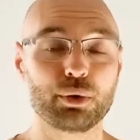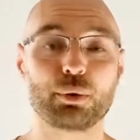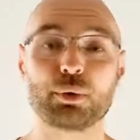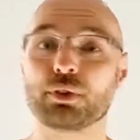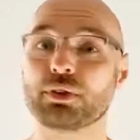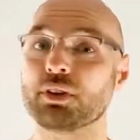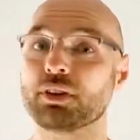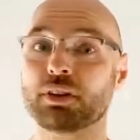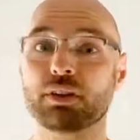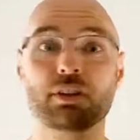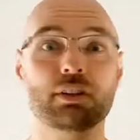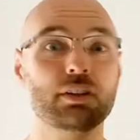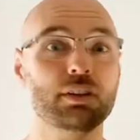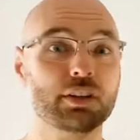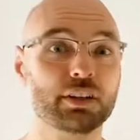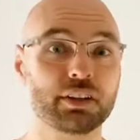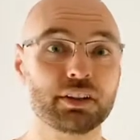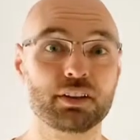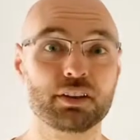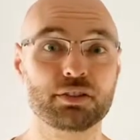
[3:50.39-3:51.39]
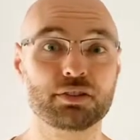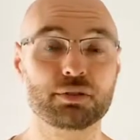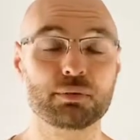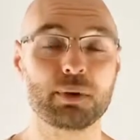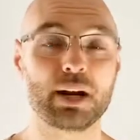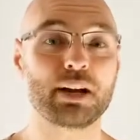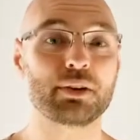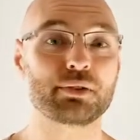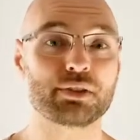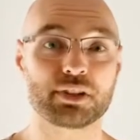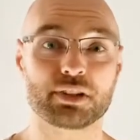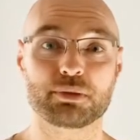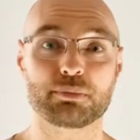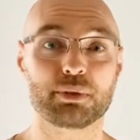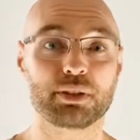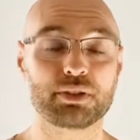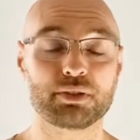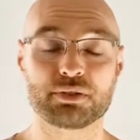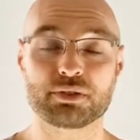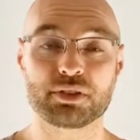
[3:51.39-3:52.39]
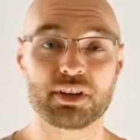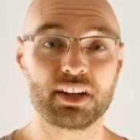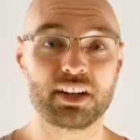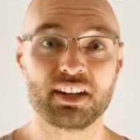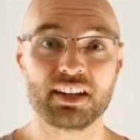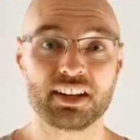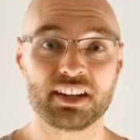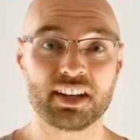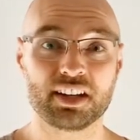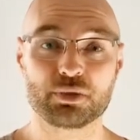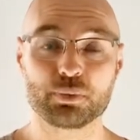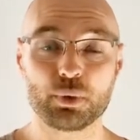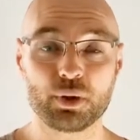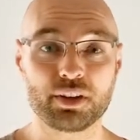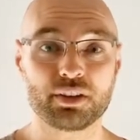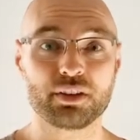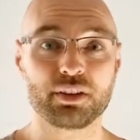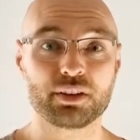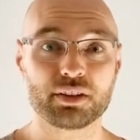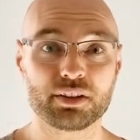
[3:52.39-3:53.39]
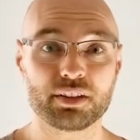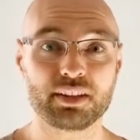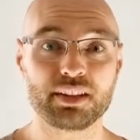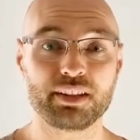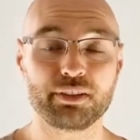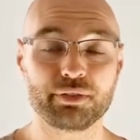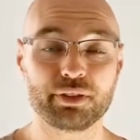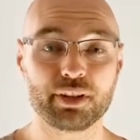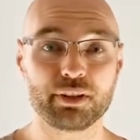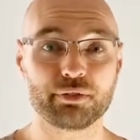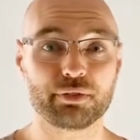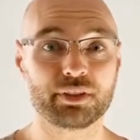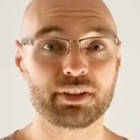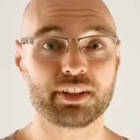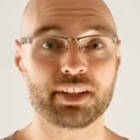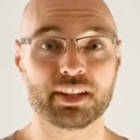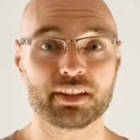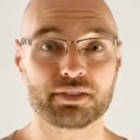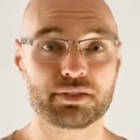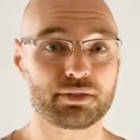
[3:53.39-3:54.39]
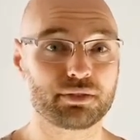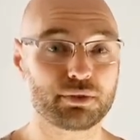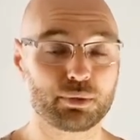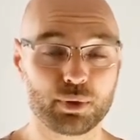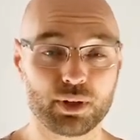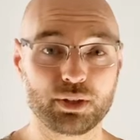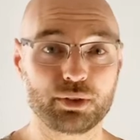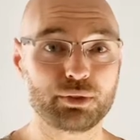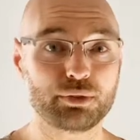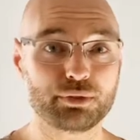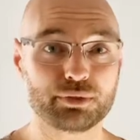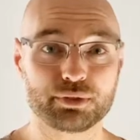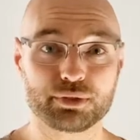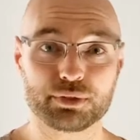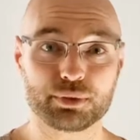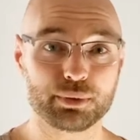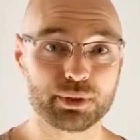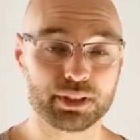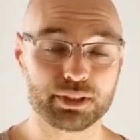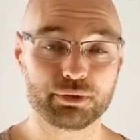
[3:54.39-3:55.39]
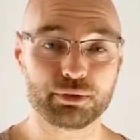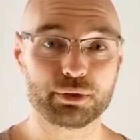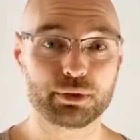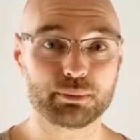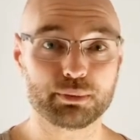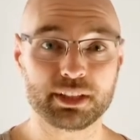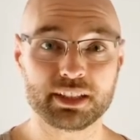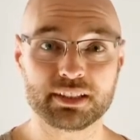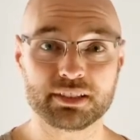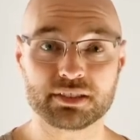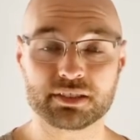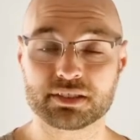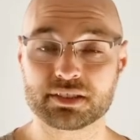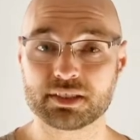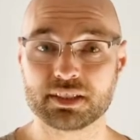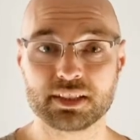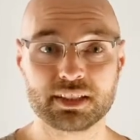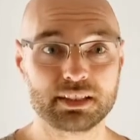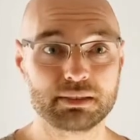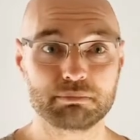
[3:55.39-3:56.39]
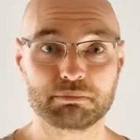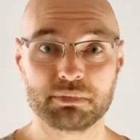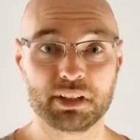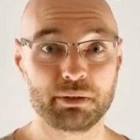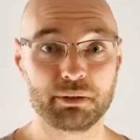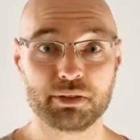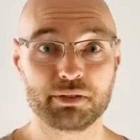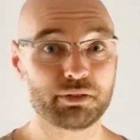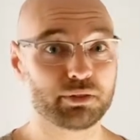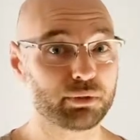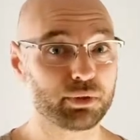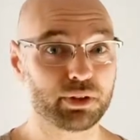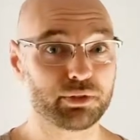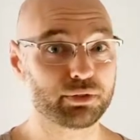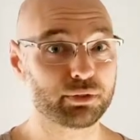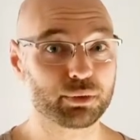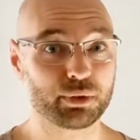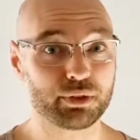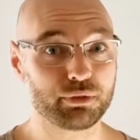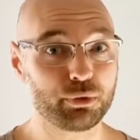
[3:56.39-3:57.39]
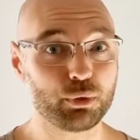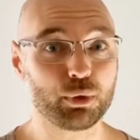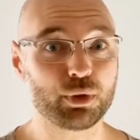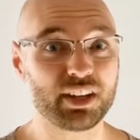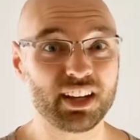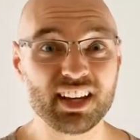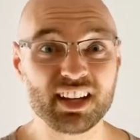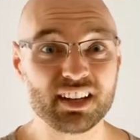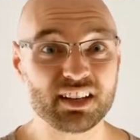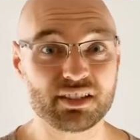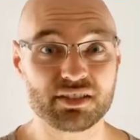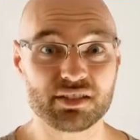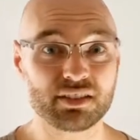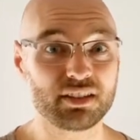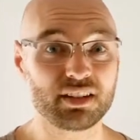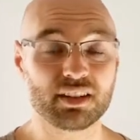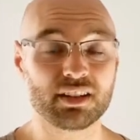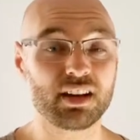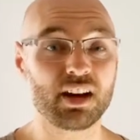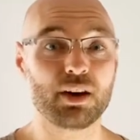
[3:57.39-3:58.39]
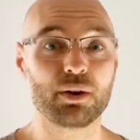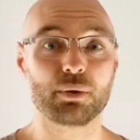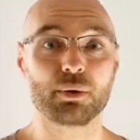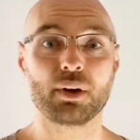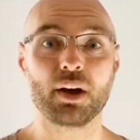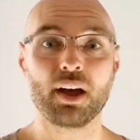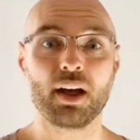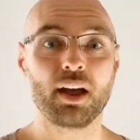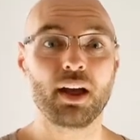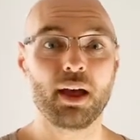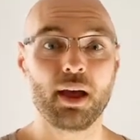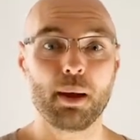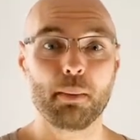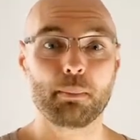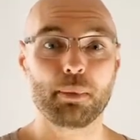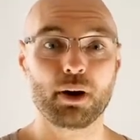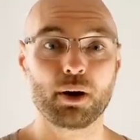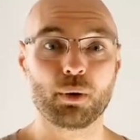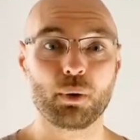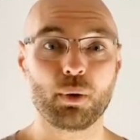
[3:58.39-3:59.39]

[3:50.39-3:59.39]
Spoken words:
They're going to look at their surroundings because guess what? They're going to live there for the next 12, 24 months, maybe even 12 or 24 years. You don't know. But quite